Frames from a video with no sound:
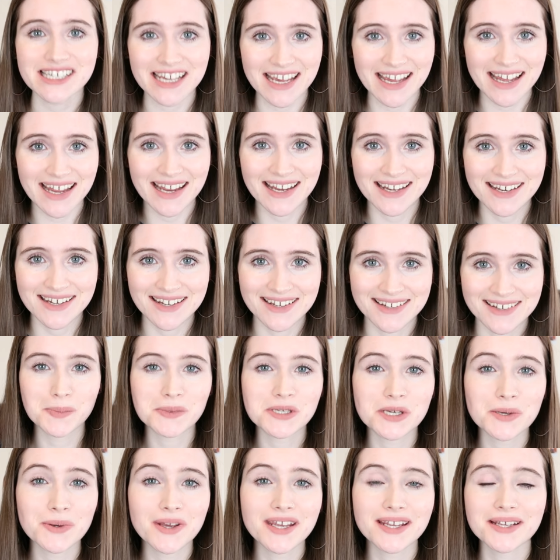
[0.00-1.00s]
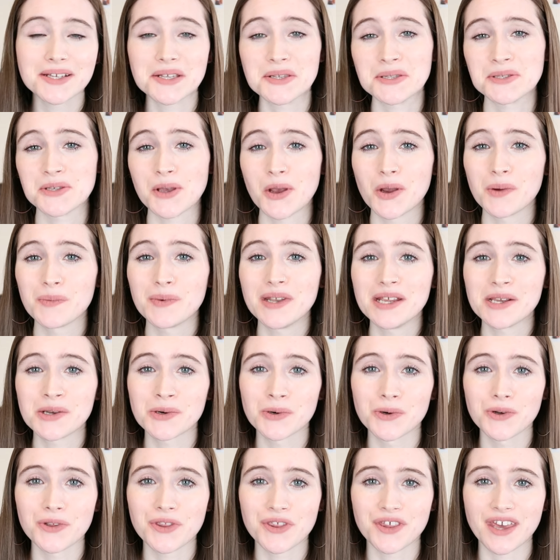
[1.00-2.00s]
day. I'm doing so many
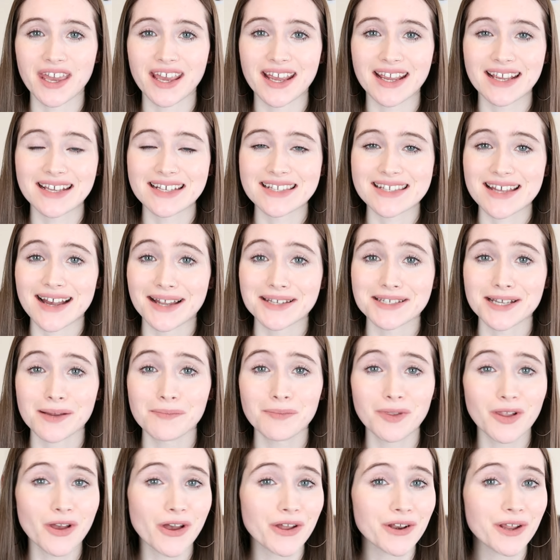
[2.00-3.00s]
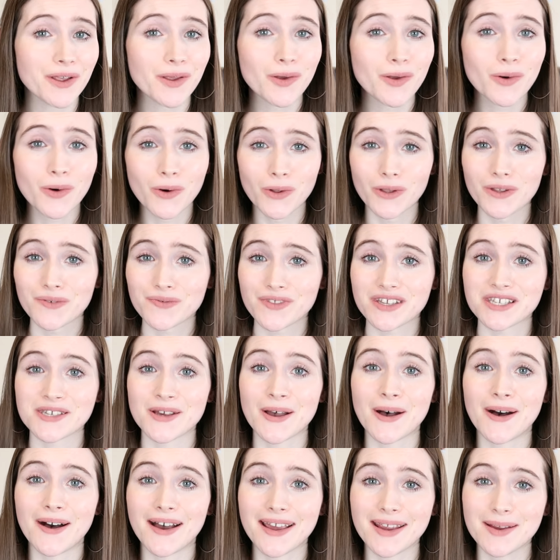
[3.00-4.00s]
cool things and I'm learning all of the
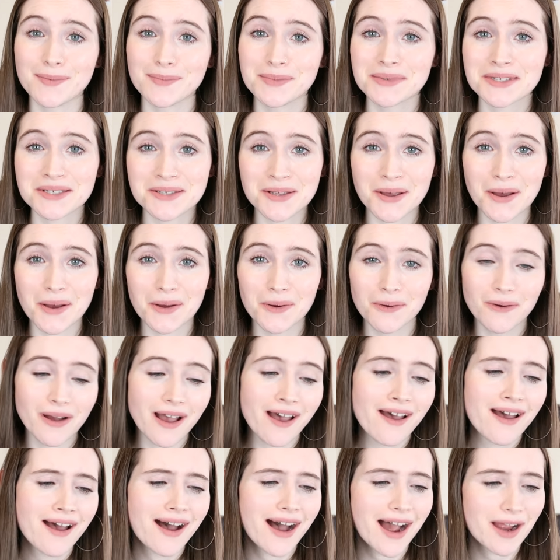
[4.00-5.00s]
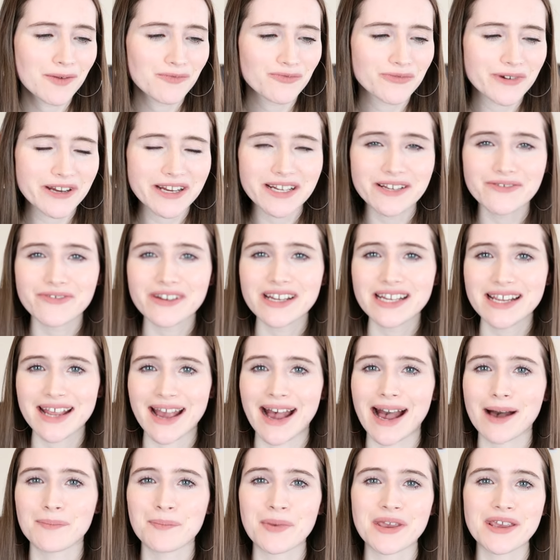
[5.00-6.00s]
time, so I'm really, really
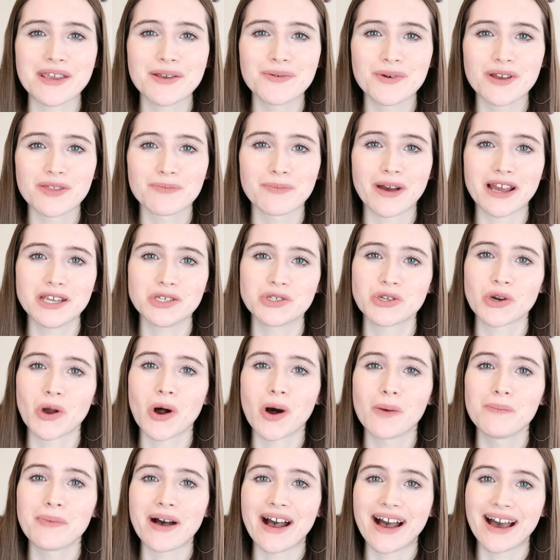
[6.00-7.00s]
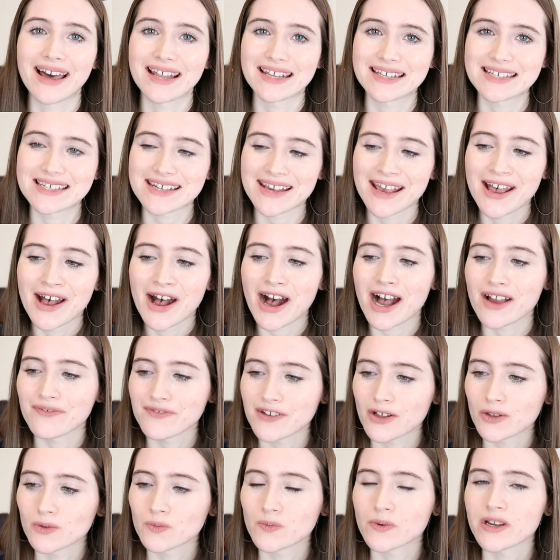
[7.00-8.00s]
happy with my job and I
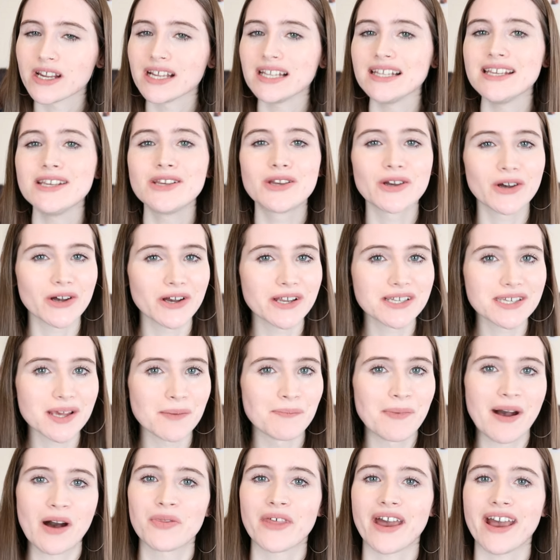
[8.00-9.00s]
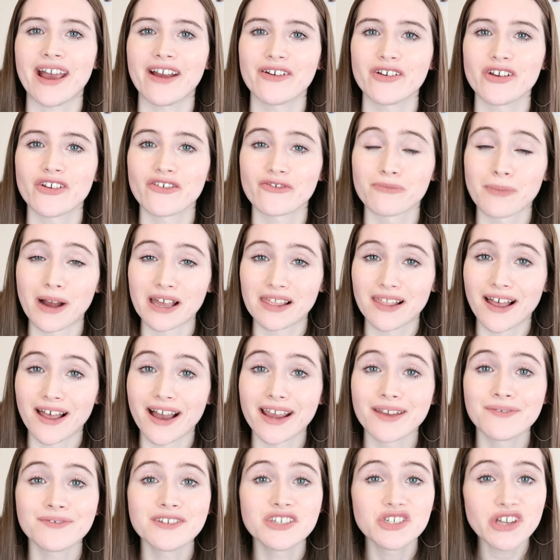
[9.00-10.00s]
feel really good about that area of my
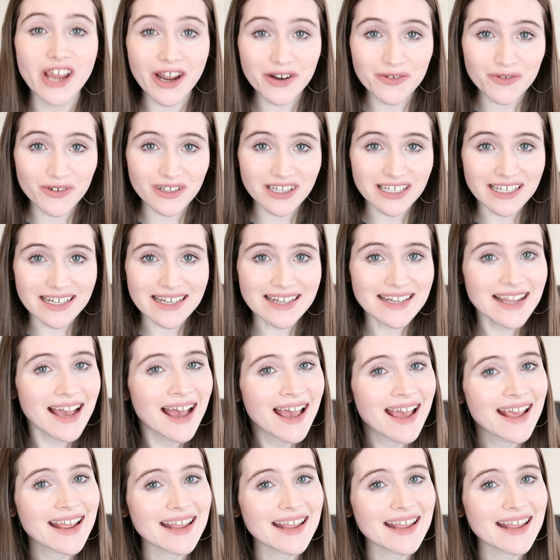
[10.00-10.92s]
life generally,